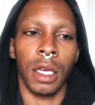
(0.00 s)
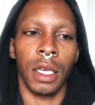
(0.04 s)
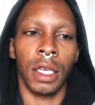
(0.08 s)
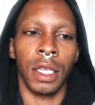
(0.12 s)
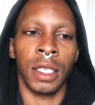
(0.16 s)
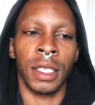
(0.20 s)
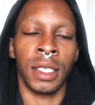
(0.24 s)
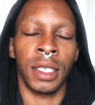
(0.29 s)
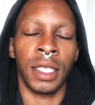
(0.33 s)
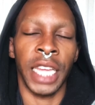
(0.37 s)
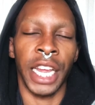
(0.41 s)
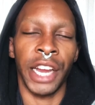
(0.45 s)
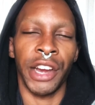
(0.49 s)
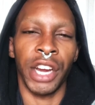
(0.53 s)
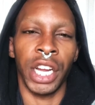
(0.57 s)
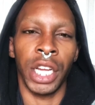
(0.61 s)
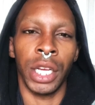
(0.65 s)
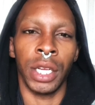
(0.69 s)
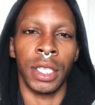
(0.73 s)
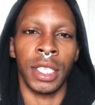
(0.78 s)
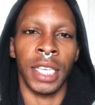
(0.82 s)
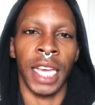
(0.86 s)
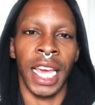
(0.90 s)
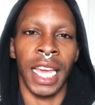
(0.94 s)

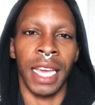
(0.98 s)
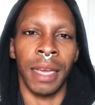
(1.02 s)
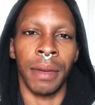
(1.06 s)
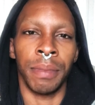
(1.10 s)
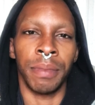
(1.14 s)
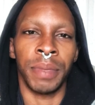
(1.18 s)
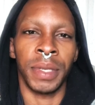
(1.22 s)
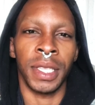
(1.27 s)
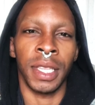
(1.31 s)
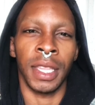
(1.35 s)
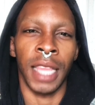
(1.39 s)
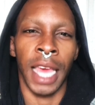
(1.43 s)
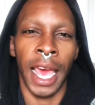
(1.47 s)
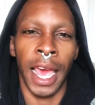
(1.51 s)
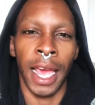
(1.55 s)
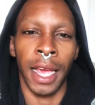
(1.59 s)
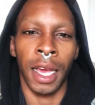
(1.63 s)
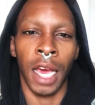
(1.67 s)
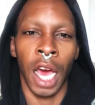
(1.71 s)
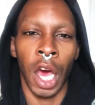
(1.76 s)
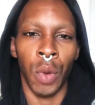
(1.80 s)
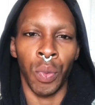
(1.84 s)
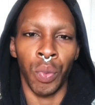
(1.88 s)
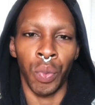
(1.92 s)
stereotypes that
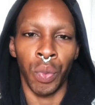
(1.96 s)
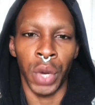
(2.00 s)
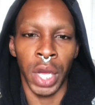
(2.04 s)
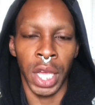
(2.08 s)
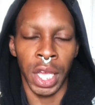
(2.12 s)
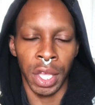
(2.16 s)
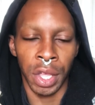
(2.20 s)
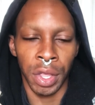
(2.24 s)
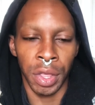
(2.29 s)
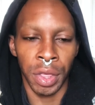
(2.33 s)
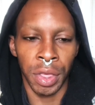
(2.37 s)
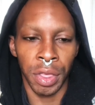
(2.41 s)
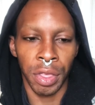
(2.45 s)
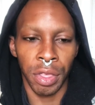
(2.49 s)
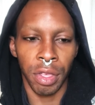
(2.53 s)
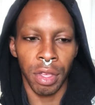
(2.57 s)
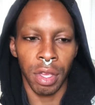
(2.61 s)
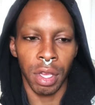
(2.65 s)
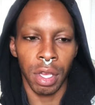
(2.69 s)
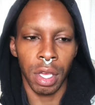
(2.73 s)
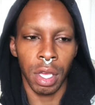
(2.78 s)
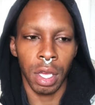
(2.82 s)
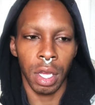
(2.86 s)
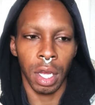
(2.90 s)
come with
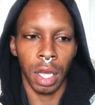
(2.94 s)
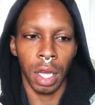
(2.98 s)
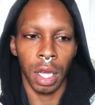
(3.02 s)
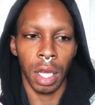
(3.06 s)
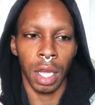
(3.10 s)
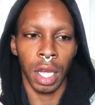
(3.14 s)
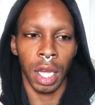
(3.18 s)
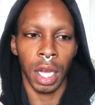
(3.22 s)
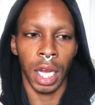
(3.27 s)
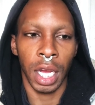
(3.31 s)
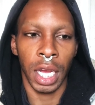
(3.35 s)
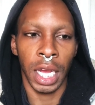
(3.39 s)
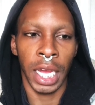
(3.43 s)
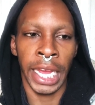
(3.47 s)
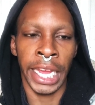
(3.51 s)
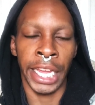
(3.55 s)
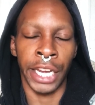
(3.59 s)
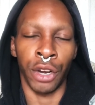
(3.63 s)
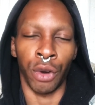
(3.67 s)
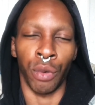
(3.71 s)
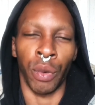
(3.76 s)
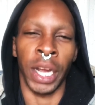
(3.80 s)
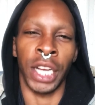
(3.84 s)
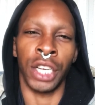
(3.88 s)

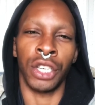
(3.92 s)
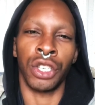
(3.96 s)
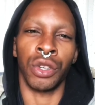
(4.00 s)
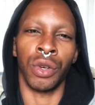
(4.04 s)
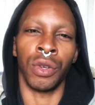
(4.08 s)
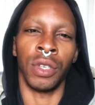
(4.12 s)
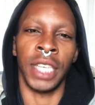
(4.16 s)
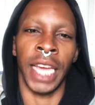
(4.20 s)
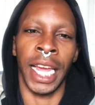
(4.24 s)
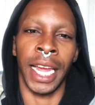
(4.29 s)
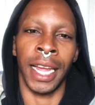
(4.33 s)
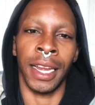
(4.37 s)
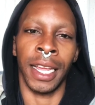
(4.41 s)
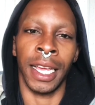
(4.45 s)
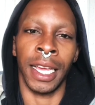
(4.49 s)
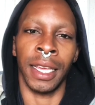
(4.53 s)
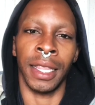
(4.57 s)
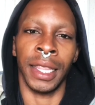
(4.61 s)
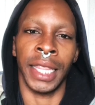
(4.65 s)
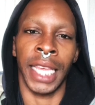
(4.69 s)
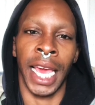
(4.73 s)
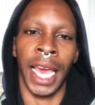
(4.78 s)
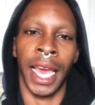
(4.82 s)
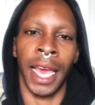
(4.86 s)
interracial dating
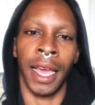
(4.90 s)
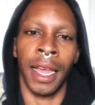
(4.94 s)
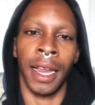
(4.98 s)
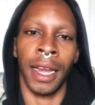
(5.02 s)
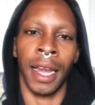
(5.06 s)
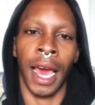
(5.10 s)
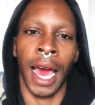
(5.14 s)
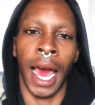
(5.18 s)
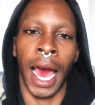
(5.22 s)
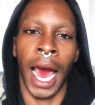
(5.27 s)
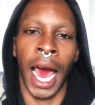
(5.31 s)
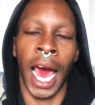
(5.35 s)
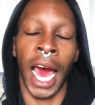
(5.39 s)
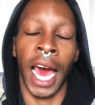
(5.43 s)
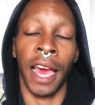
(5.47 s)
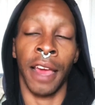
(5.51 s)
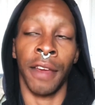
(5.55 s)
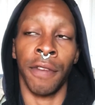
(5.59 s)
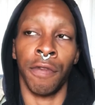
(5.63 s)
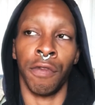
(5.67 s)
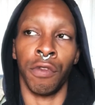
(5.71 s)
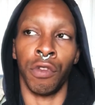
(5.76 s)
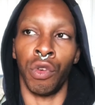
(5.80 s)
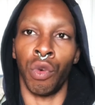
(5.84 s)
that
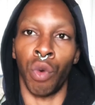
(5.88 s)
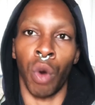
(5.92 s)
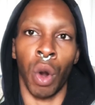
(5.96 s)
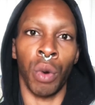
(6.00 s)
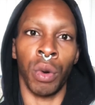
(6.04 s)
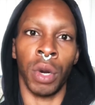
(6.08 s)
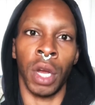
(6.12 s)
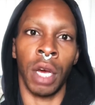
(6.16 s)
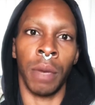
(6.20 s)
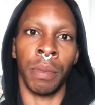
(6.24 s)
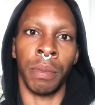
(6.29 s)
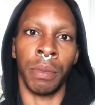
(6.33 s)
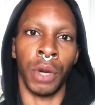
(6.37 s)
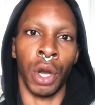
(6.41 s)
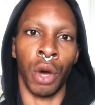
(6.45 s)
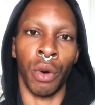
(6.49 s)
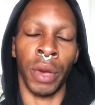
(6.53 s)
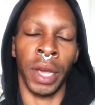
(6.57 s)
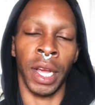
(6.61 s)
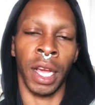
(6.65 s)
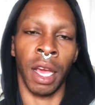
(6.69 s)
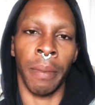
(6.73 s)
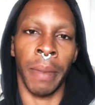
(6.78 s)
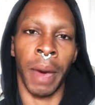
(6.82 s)
I've grown up
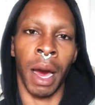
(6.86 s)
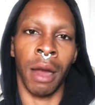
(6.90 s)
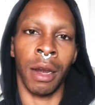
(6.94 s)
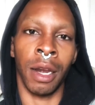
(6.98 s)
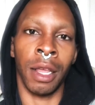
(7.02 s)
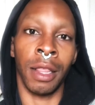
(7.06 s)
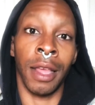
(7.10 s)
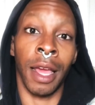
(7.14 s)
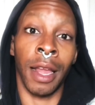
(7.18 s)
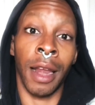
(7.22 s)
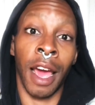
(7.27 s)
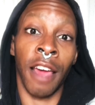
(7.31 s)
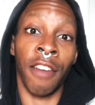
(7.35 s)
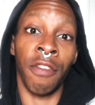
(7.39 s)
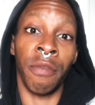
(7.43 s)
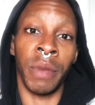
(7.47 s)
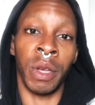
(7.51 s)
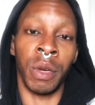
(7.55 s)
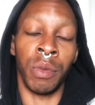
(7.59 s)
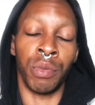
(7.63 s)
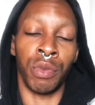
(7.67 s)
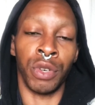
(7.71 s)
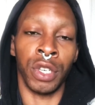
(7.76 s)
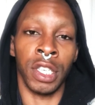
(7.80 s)
knowing about and that I've
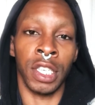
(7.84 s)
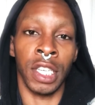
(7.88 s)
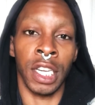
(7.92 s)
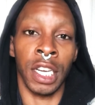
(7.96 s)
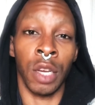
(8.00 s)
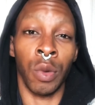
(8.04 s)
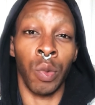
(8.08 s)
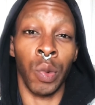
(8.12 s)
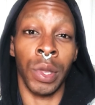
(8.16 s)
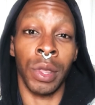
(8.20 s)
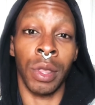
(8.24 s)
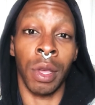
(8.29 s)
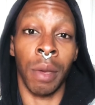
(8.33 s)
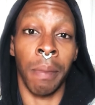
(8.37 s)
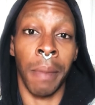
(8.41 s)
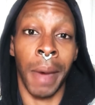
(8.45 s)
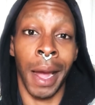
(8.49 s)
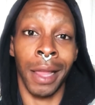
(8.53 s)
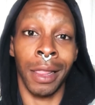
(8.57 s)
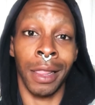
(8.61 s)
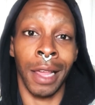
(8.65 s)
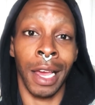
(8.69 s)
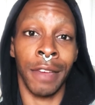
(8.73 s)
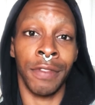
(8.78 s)
been presented with in my
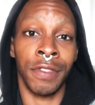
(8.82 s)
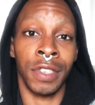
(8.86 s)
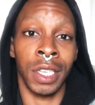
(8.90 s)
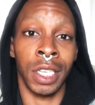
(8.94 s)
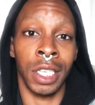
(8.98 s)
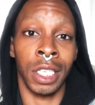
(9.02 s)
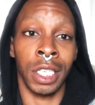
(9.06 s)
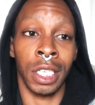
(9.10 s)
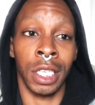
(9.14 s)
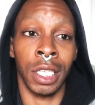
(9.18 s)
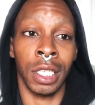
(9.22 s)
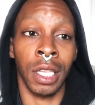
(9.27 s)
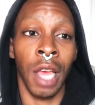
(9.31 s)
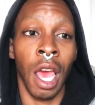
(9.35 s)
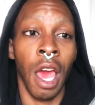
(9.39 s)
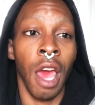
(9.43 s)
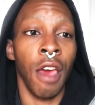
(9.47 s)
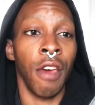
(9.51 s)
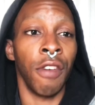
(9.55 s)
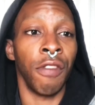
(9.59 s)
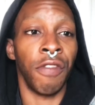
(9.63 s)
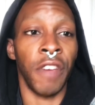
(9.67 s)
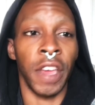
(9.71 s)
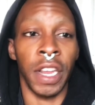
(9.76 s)
life, such as
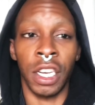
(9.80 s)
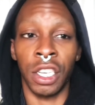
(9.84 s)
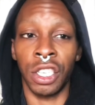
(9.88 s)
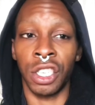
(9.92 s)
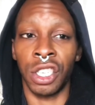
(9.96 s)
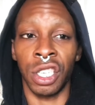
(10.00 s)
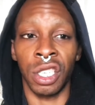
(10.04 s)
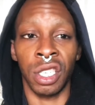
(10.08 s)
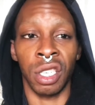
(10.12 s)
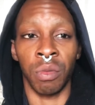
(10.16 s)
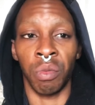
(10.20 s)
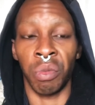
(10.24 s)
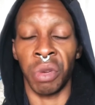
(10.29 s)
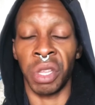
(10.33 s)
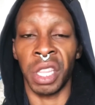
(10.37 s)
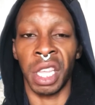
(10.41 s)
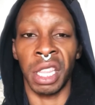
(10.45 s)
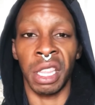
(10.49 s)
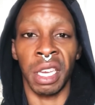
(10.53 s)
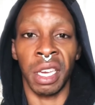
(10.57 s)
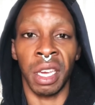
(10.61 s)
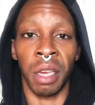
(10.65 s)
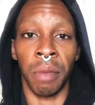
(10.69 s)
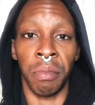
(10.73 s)
fetishism within
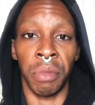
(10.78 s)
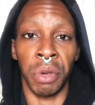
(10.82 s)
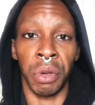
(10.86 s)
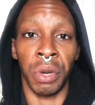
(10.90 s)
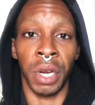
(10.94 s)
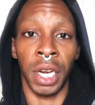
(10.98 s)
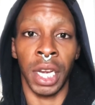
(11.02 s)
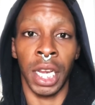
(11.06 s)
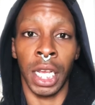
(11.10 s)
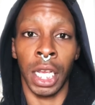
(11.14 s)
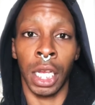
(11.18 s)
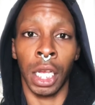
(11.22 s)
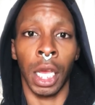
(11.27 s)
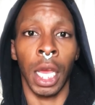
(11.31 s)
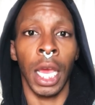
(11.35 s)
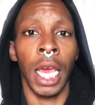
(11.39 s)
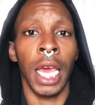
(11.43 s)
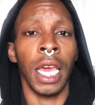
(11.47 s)
the community.